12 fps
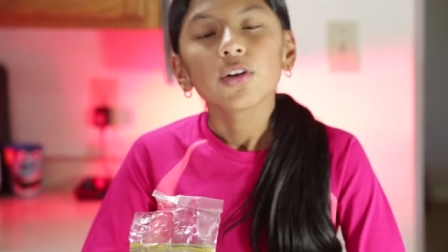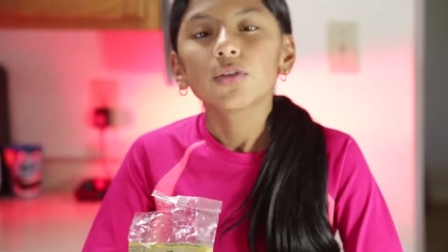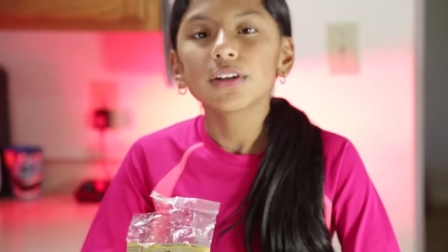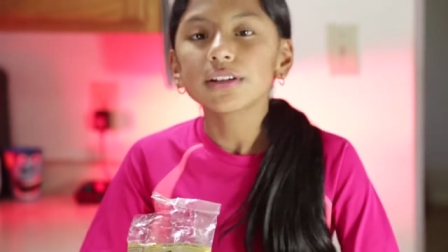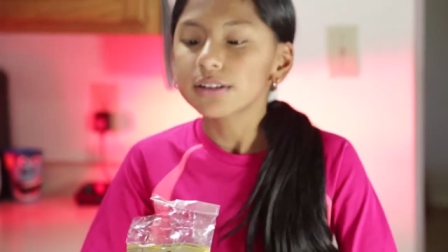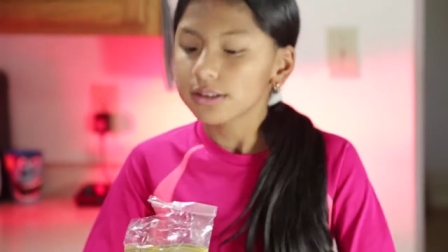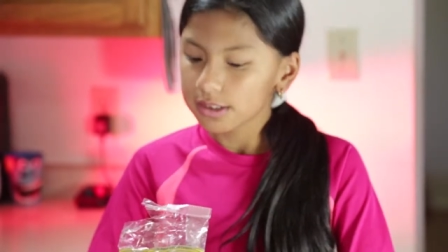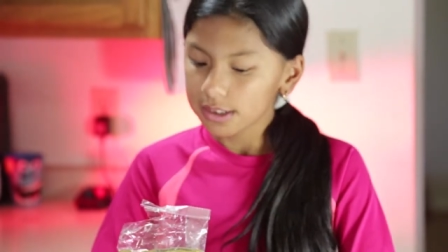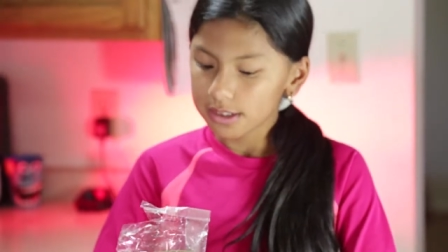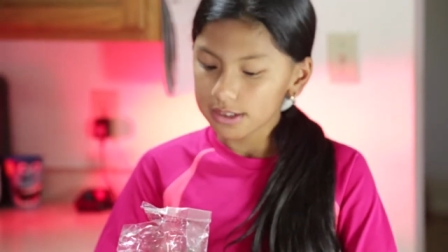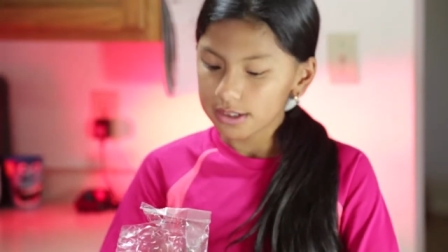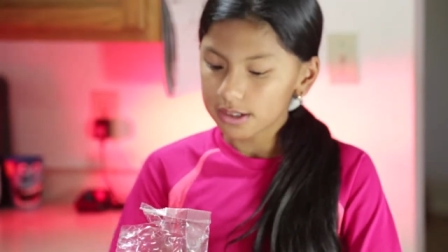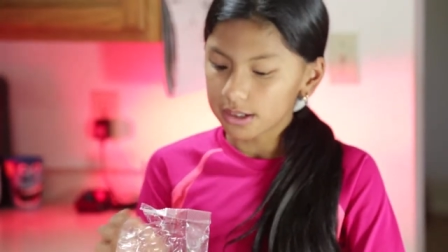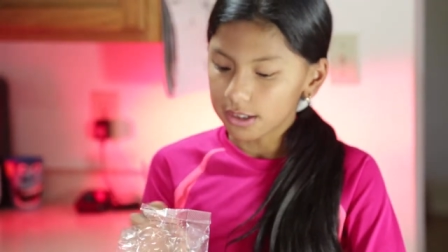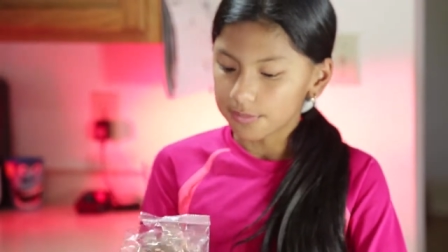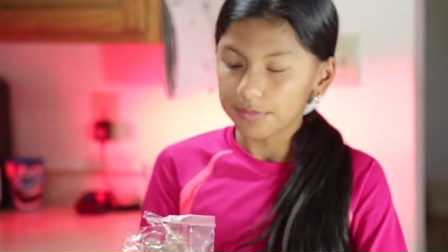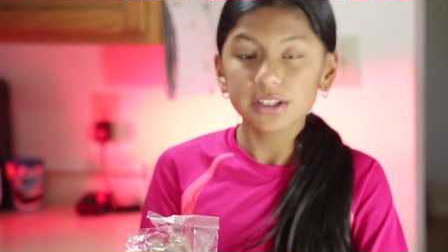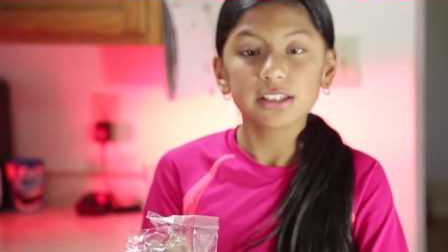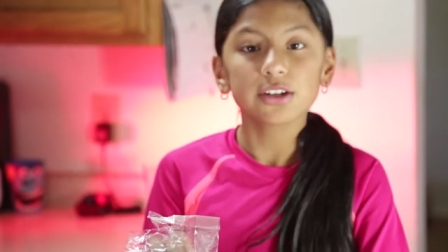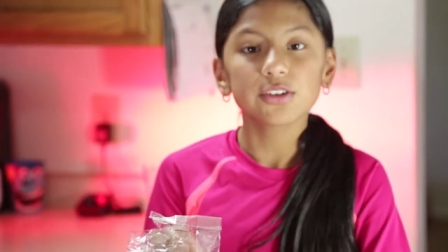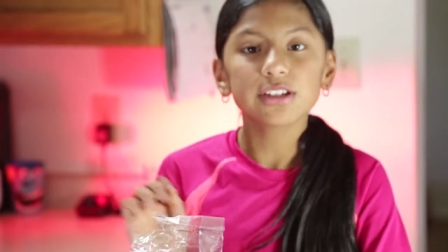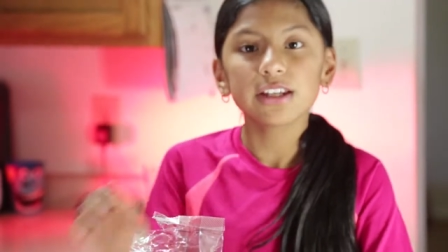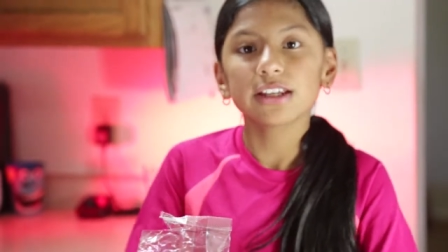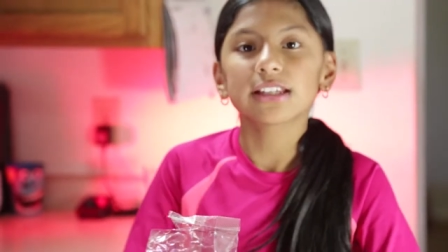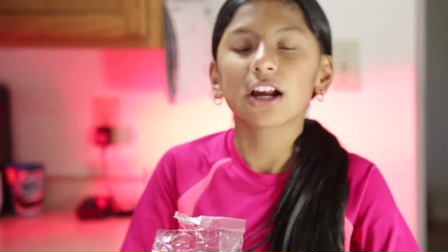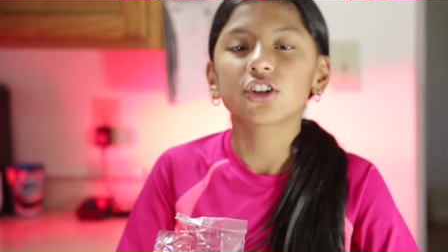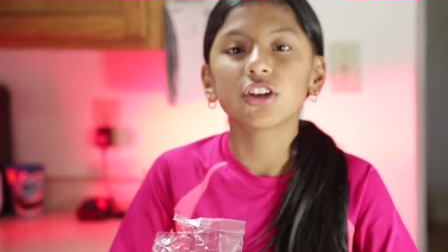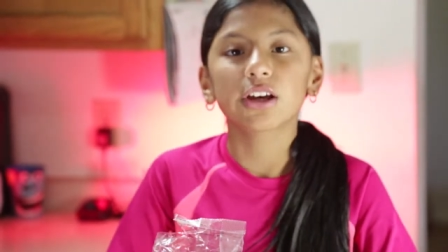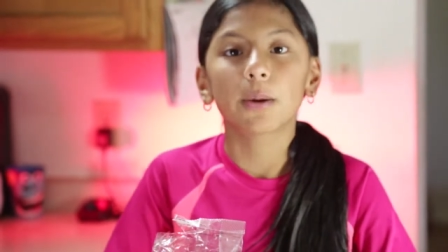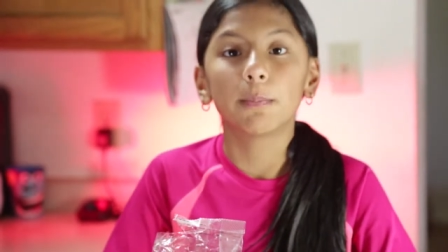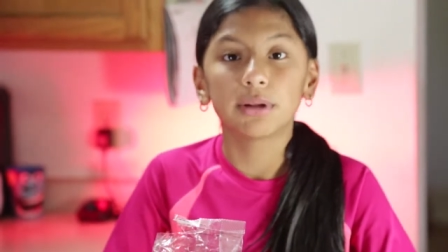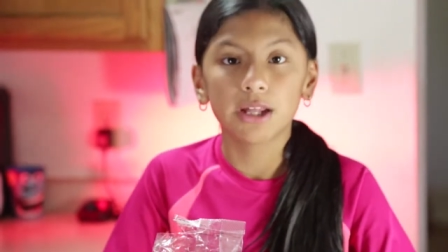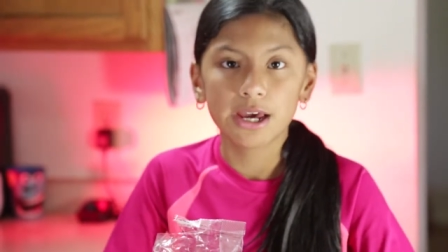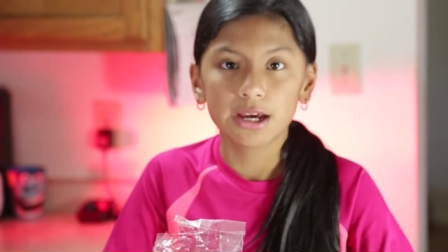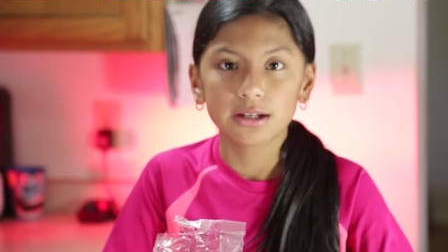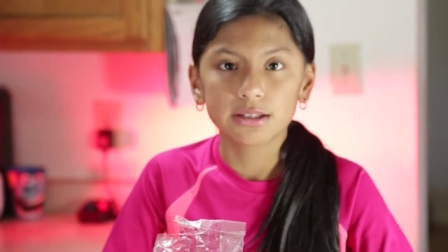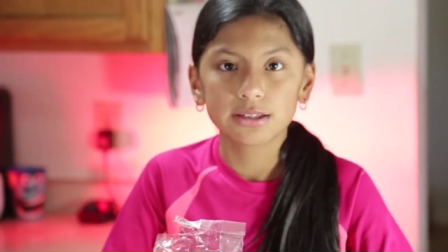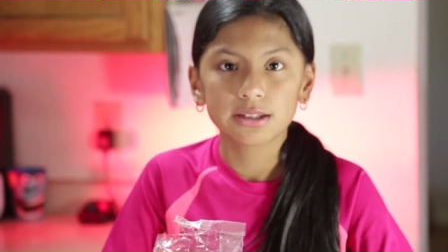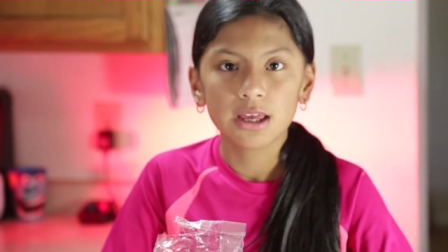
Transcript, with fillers: This seed, um, this little seed is actually like a plant.